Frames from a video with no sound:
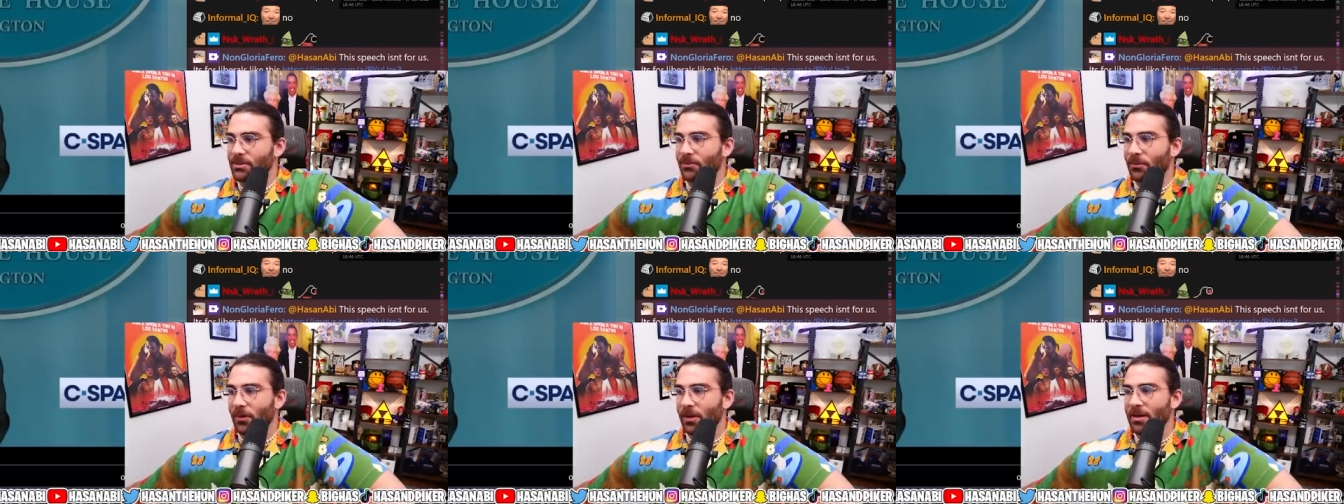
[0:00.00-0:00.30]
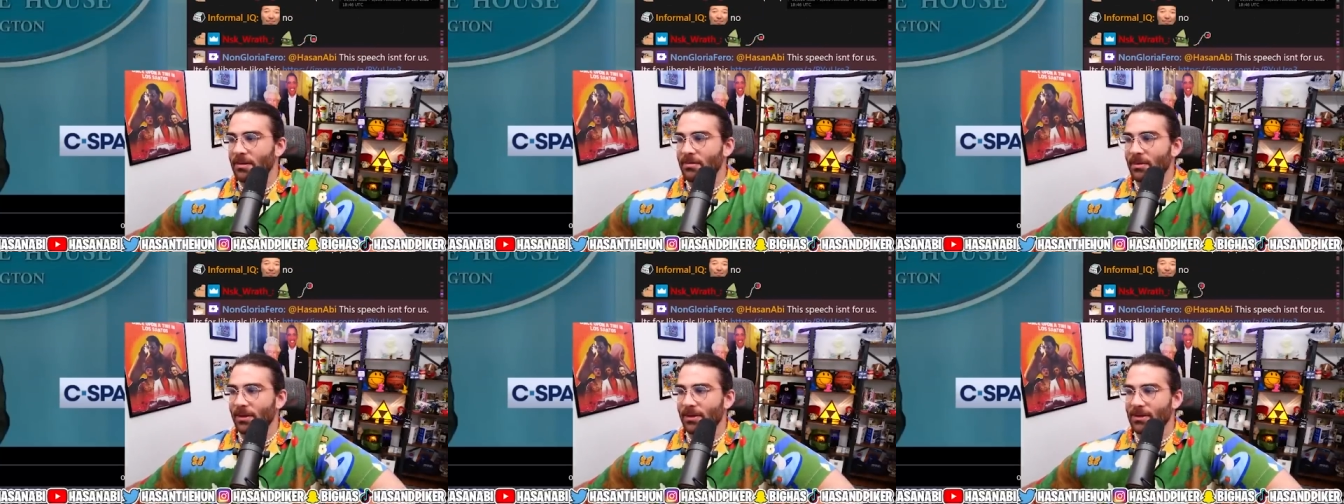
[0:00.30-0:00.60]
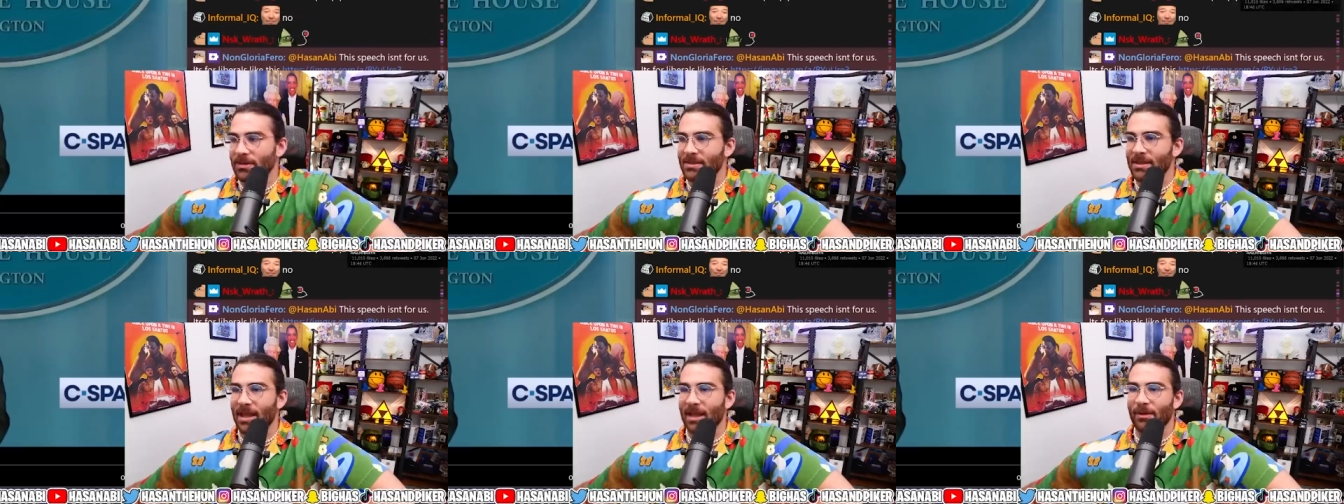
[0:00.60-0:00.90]
funny
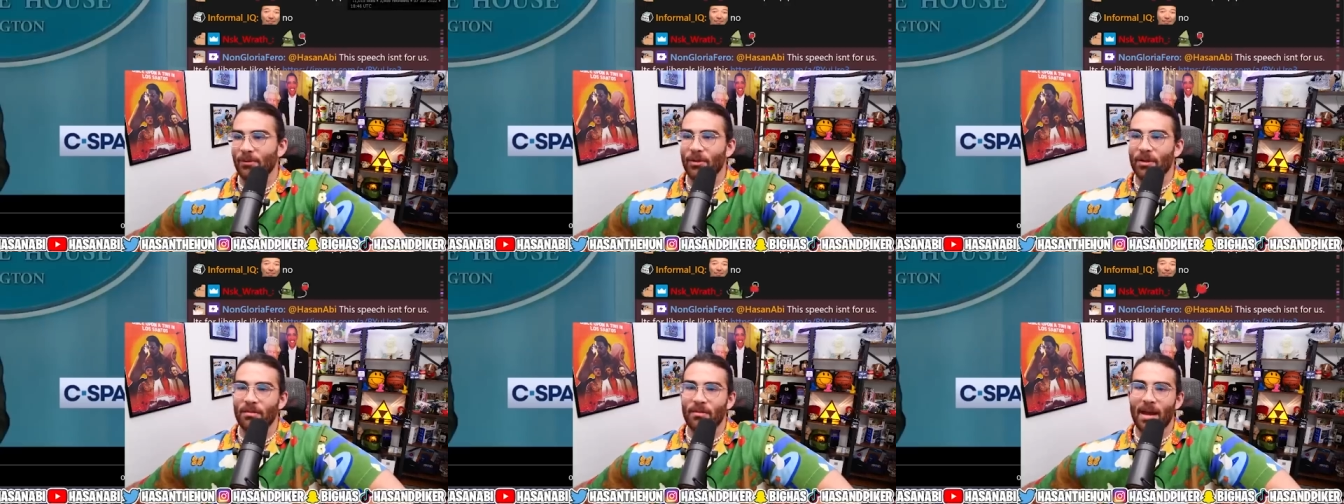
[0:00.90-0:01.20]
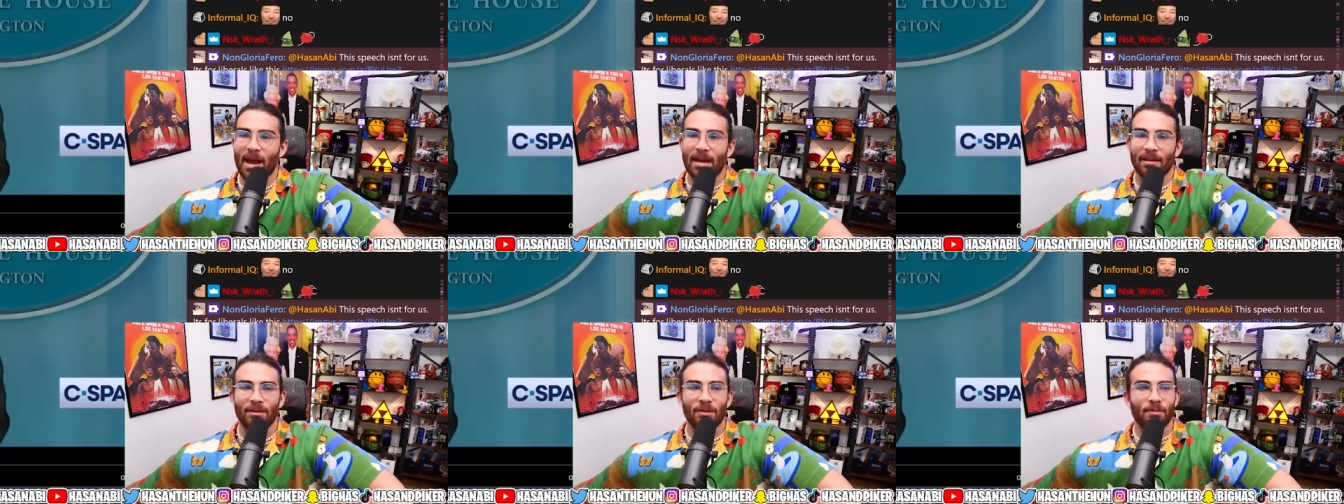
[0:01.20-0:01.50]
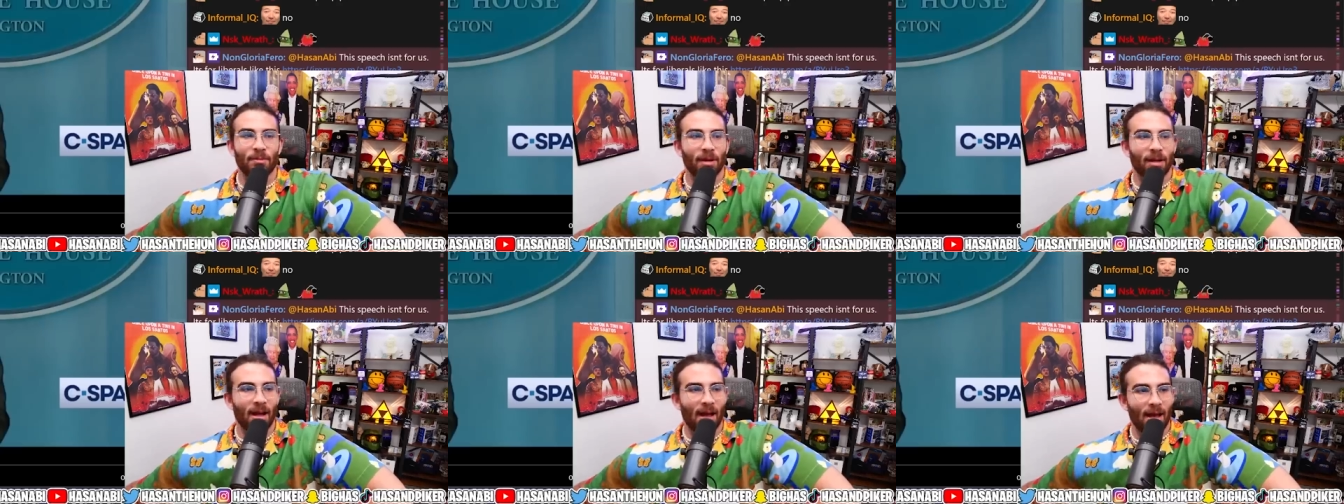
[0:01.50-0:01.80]
because like when Matthew
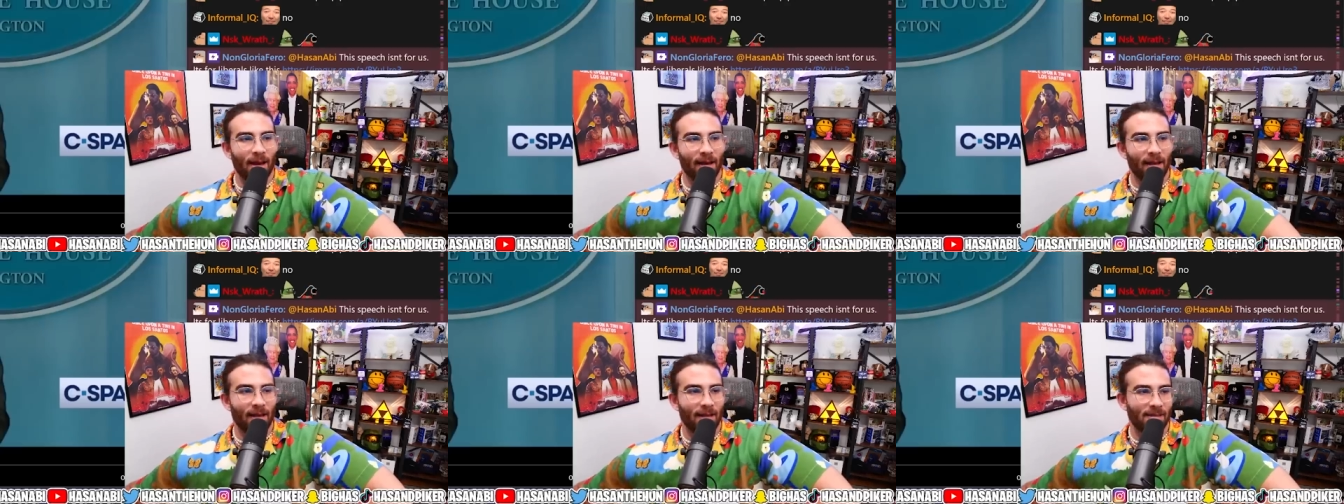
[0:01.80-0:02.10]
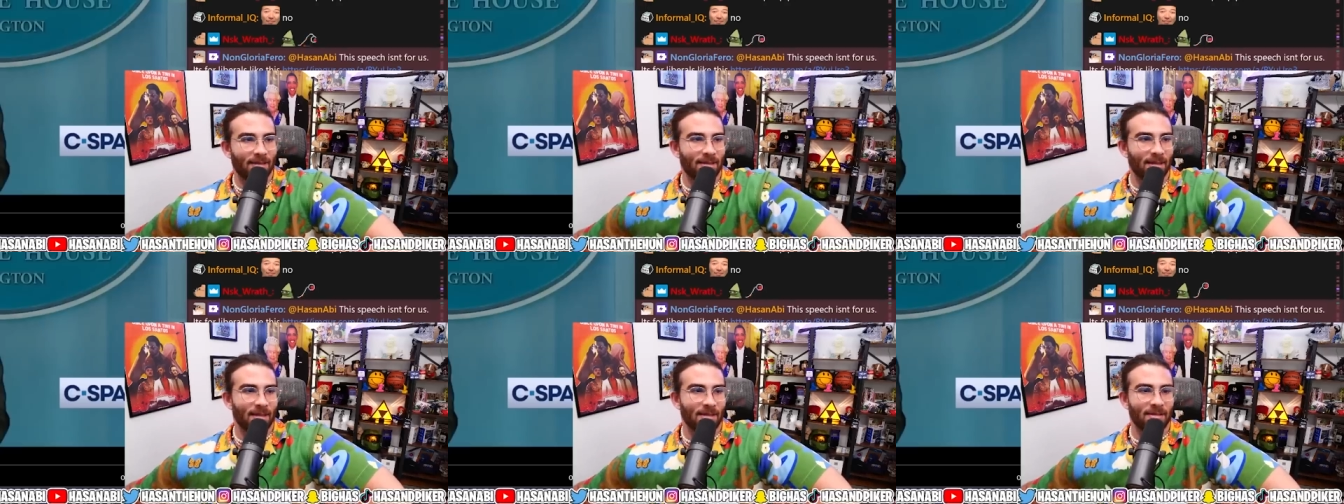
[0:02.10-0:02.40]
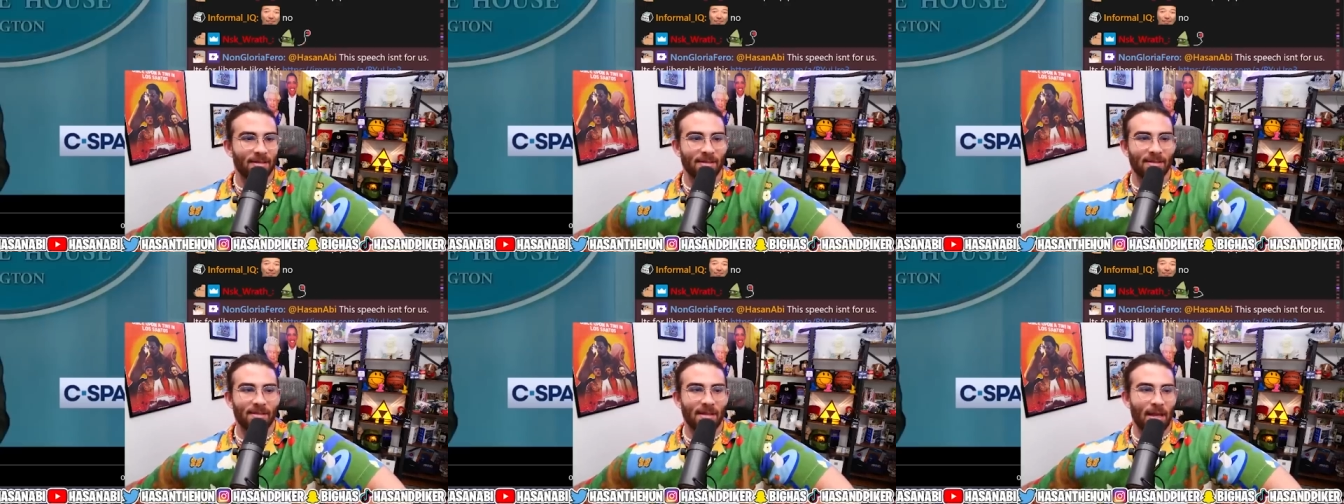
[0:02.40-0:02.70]
McConaughey says
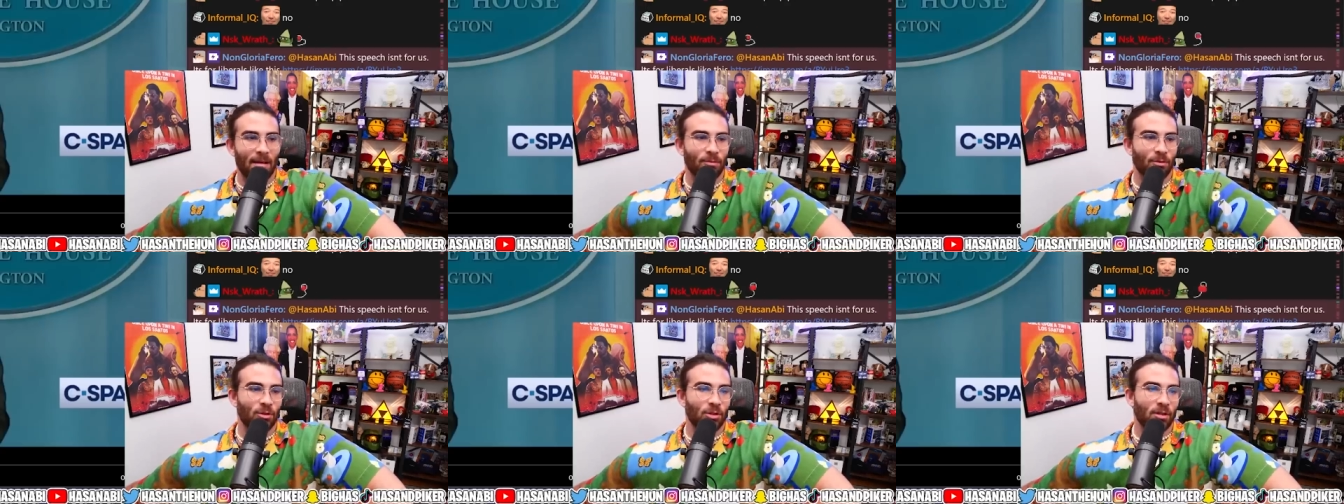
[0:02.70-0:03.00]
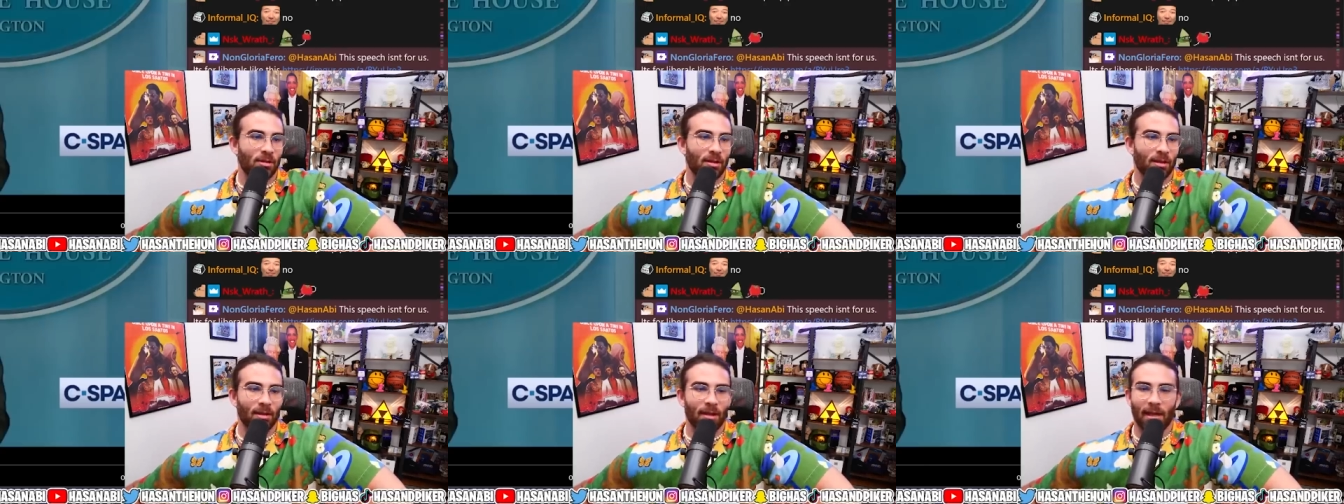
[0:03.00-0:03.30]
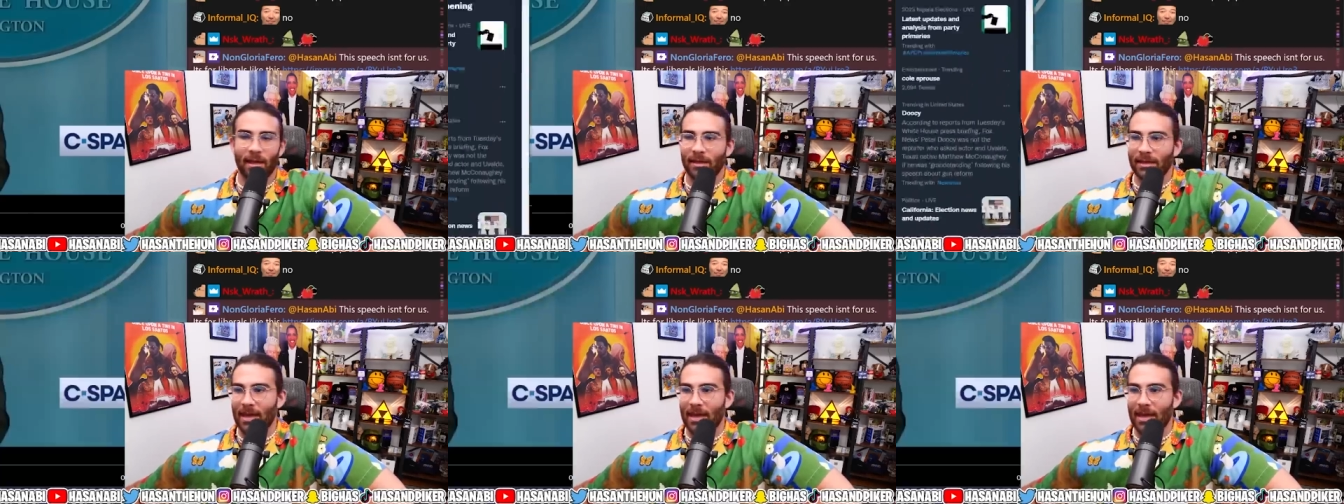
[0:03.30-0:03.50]
the same shit that like